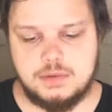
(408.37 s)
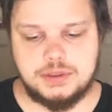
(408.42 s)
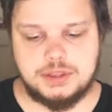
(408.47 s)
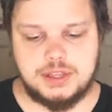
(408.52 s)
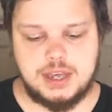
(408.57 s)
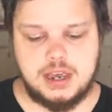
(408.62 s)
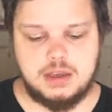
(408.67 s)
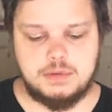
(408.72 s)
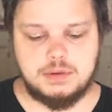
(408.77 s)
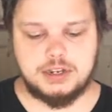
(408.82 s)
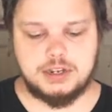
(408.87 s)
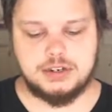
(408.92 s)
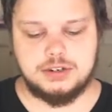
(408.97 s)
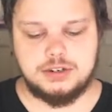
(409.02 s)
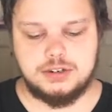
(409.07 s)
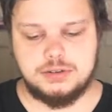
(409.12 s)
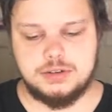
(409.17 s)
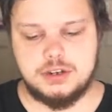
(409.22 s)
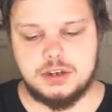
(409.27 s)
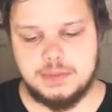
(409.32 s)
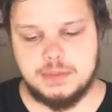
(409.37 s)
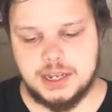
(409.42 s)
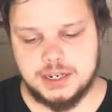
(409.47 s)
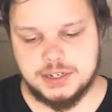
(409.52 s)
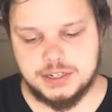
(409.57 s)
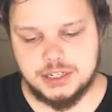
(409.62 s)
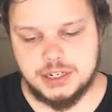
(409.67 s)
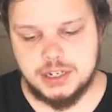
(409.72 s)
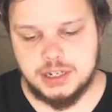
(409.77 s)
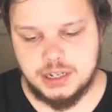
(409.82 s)
with that, we can do
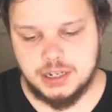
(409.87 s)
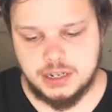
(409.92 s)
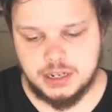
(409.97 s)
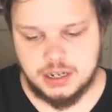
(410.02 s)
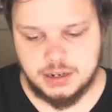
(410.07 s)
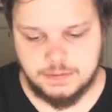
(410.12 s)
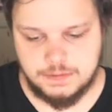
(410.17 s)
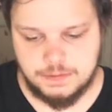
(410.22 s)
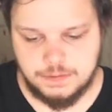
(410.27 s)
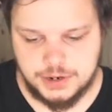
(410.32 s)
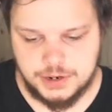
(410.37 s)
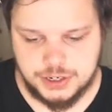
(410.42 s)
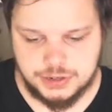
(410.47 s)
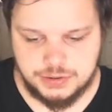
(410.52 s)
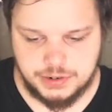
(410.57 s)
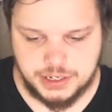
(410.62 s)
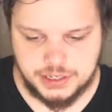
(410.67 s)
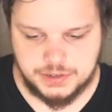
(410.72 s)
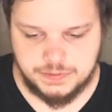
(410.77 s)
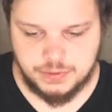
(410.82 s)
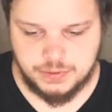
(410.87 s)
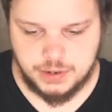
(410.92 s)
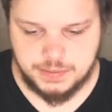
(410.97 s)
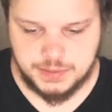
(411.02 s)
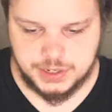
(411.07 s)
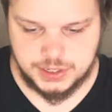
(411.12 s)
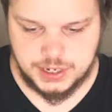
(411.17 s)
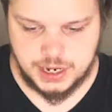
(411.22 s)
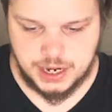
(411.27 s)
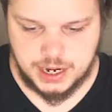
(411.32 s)
Command T and free transform
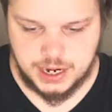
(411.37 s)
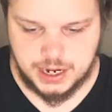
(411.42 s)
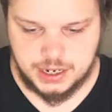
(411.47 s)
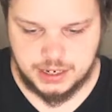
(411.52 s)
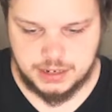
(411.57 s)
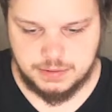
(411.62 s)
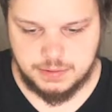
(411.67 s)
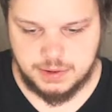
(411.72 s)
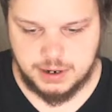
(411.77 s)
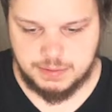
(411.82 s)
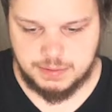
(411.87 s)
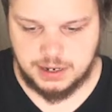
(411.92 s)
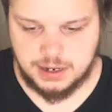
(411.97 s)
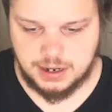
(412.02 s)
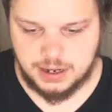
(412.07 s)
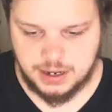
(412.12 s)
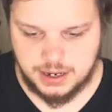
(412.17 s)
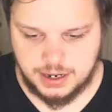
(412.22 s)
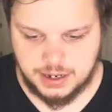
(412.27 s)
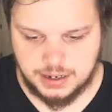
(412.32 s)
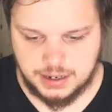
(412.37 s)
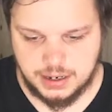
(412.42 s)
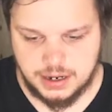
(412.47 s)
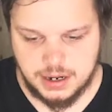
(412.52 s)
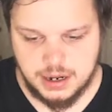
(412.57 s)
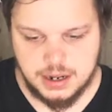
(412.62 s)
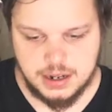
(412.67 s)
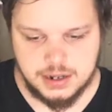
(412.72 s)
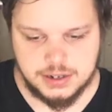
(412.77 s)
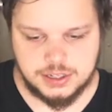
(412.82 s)
this guy any way we'd like.
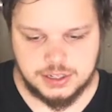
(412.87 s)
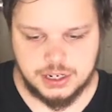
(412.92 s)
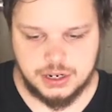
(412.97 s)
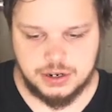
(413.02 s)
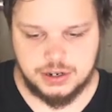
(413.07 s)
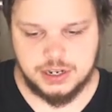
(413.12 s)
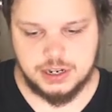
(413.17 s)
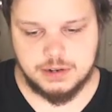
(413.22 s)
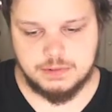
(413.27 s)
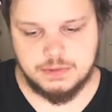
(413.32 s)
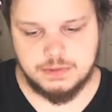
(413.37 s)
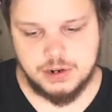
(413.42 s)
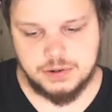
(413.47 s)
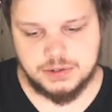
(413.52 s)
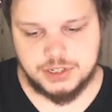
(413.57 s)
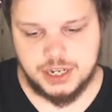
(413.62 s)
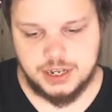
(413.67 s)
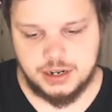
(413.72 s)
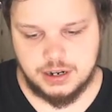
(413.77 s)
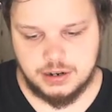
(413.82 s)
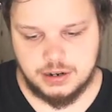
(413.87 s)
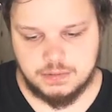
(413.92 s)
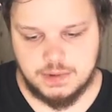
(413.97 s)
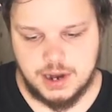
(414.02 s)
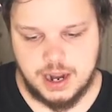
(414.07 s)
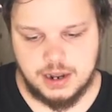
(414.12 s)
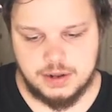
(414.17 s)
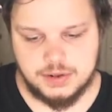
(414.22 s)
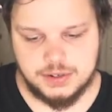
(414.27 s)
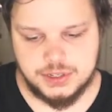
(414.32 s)
So you can rotate it
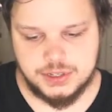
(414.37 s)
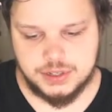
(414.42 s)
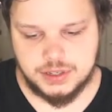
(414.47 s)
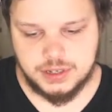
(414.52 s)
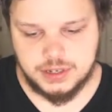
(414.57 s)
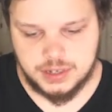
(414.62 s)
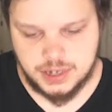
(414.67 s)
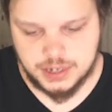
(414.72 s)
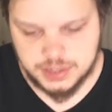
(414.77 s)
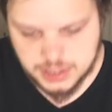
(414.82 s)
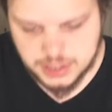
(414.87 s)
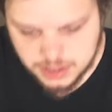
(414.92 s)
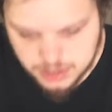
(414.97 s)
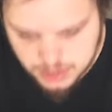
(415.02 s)
around so that it doesn't